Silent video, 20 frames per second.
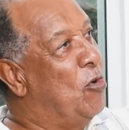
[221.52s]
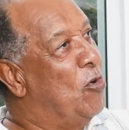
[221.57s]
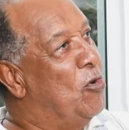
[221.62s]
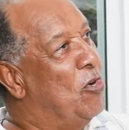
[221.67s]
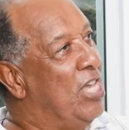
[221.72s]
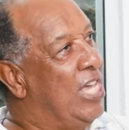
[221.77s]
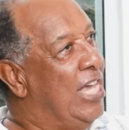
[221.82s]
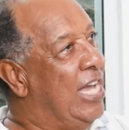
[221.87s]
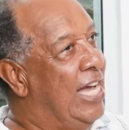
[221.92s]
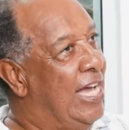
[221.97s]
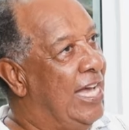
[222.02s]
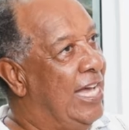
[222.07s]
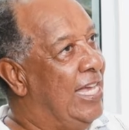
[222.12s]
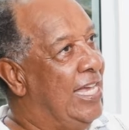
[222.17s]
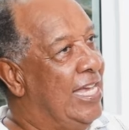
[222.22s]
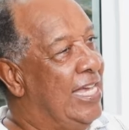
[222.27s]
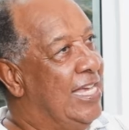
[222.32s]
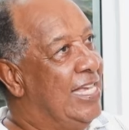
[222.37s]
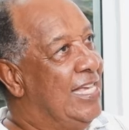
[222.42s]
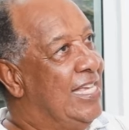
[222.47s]
Kong and
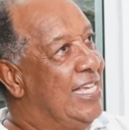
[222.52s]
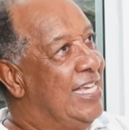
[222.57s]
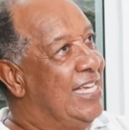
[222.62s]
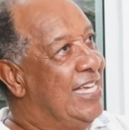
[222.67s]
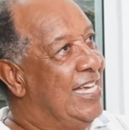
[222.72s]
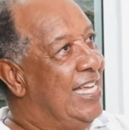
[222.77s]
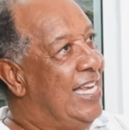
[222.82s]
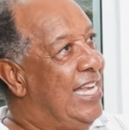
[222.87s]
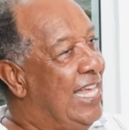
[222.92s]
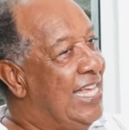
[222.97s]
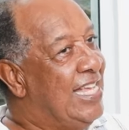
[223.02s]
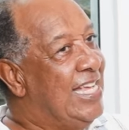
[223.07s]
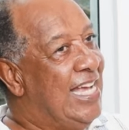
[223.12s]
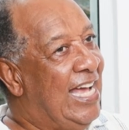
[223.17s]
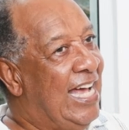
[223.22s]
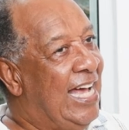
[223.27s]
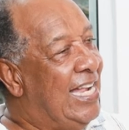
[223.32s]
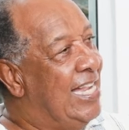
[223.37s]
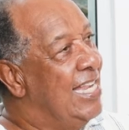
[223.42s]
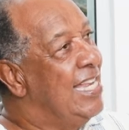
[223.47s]
I learn
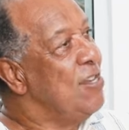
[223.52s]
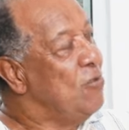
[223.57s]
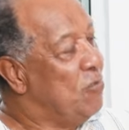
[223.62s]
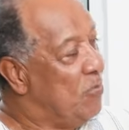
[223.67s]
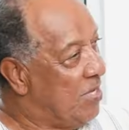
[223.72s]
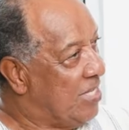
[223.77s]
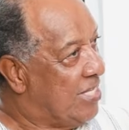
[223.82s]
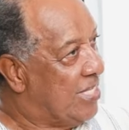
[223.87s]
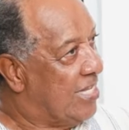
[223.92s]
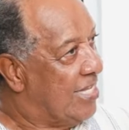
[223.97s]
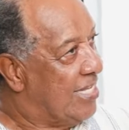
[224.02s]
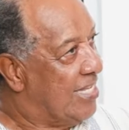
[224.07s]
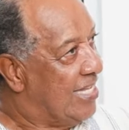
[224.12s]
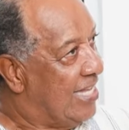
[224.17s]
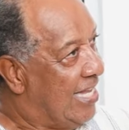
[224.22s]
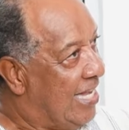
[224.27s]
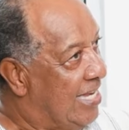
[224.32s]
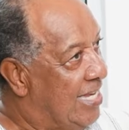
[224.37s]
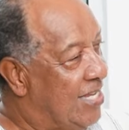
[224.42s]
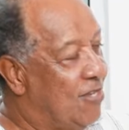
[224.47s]
a little bit.
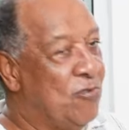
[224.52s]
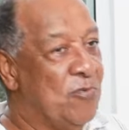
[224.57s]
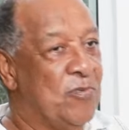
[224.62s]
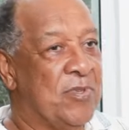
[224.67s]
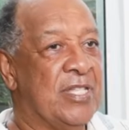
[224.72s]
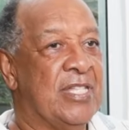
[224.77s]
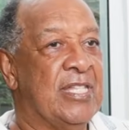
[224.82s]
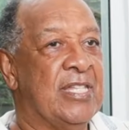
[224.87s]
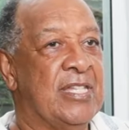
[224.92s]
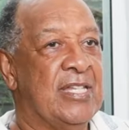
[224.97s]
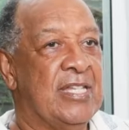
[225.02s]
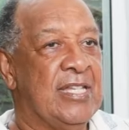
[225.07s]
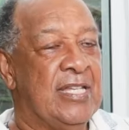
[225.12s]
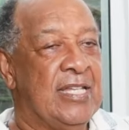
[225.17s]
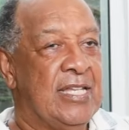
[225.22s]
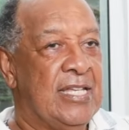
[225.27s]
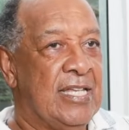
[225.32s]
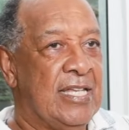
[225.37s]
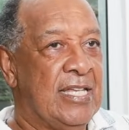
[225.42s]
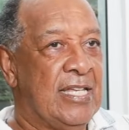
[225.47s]
Yeah, a little bit. Hong Kong.
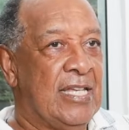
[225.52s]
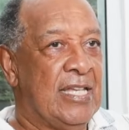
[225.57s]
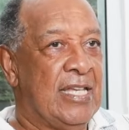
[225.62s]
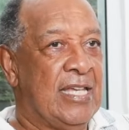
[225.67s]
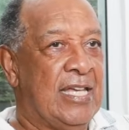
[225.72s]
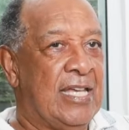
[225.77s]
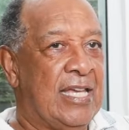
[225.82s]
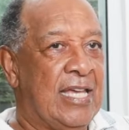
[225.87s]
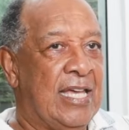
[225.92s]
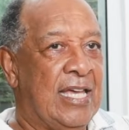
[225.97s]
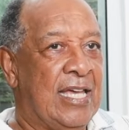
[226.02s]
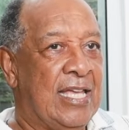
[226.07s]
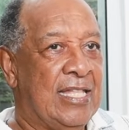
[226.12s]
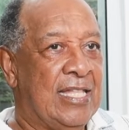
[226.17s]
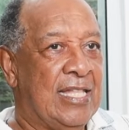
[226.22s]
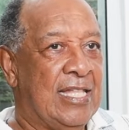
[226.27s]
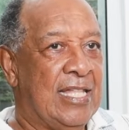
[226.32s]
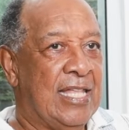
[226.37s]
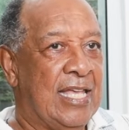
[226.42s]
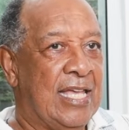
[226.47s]

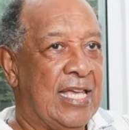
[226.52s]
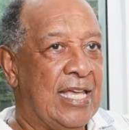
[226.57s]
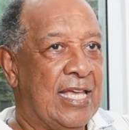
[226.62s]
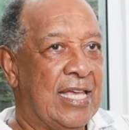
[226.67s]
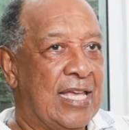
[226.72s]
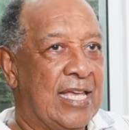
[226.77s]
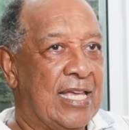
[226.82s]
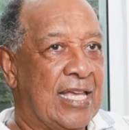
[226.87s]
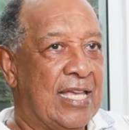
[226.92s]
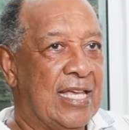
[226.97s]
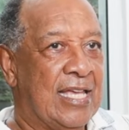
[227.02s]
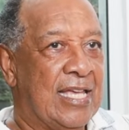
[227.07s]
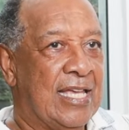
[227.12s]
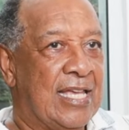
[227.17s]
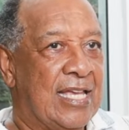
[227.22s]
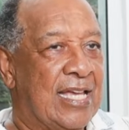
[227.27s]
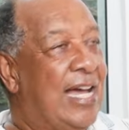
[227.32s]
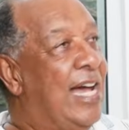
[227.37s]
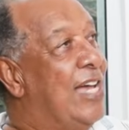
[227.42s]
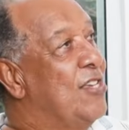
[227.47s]
And then
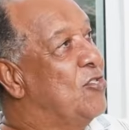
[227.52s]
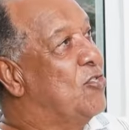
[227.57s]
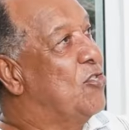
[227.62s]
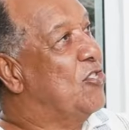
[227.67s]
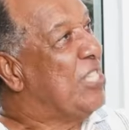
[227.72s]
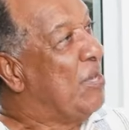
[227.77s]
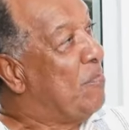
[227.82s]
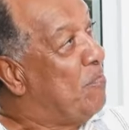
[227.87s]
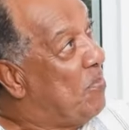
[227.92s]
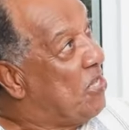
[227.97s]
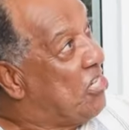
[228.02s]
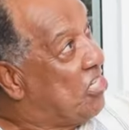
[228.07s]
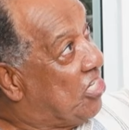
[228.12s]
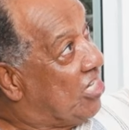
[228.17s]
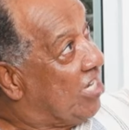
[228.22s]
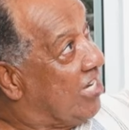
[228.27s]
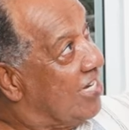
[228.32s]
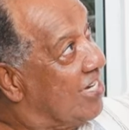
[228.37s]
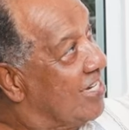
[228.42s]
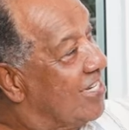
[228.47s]
I saw the
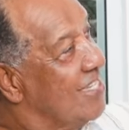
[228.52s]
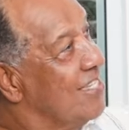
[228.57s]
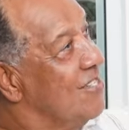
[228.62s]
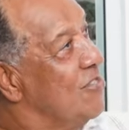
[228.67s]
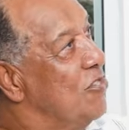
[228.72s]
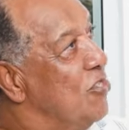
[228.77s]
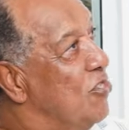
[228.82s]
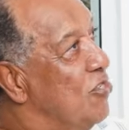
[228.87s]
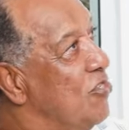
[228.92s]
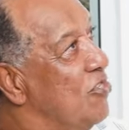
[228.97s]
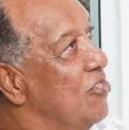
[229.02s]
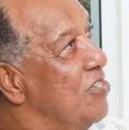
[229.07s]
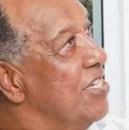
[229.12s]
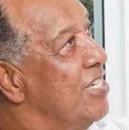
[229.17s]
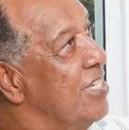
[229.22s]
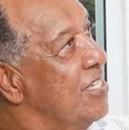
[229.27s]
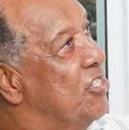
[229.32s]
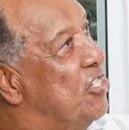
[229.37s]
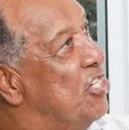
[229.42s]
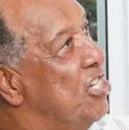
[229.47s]
picture you know,
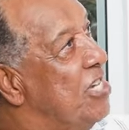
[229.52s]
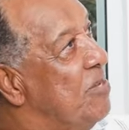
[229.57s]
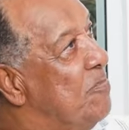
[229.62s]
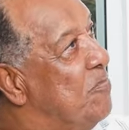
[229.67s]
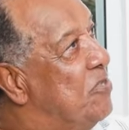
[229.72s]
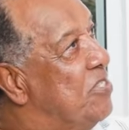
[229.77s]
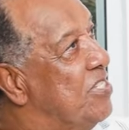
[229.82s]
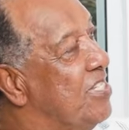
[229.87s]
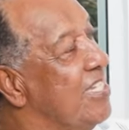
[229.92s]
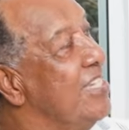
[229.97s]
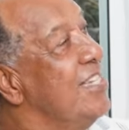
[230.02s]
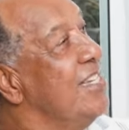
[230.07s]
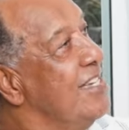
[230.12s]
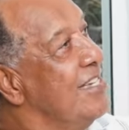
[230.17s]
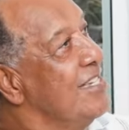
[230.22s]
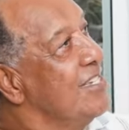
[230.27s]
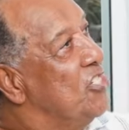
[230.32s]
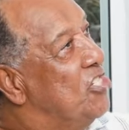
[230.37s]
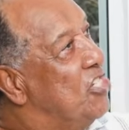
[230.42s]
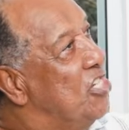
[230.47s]
of the
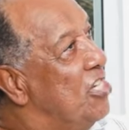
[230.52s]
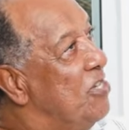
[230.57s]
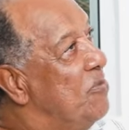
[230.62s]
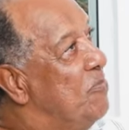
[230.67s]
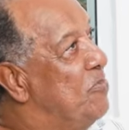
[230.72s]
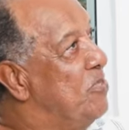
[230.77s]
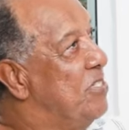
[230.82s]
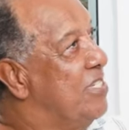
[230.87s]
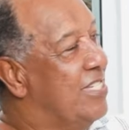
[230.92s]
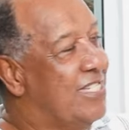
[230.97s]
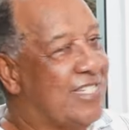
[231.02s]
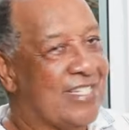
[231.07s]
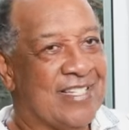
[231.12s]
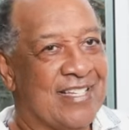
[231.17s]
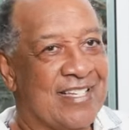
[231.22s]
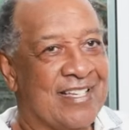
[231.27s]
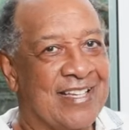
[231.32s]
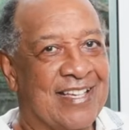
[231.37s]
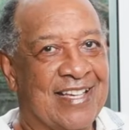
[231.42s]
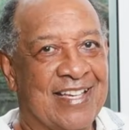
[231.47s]
cheap, cheap
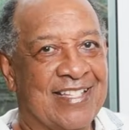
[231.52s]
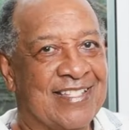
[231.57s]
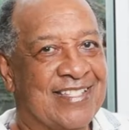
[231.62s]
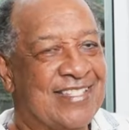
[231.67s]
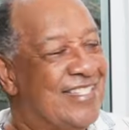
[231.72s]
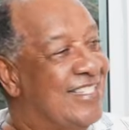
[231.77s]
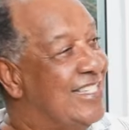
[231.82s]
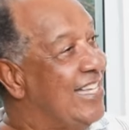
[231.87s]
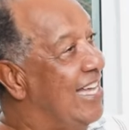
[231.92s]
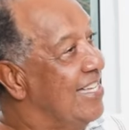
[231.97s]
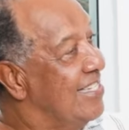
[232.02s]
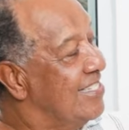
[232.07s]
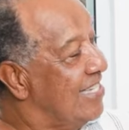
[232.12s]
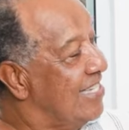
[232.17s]
uh,